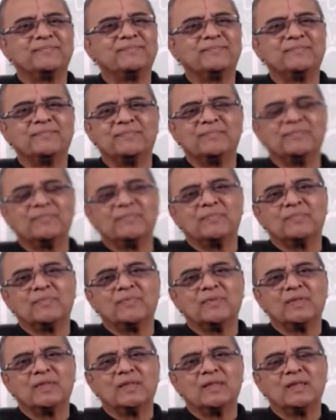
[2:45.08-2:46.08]

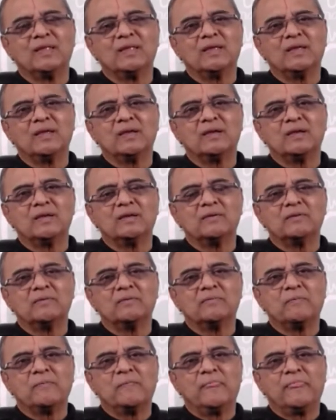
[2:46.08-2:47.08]

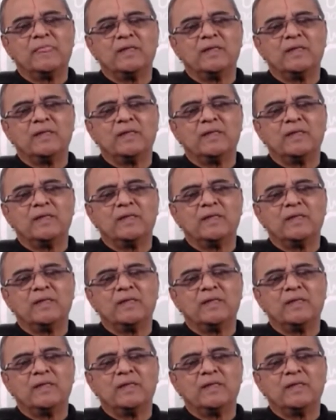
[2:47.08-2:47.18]
[no speech]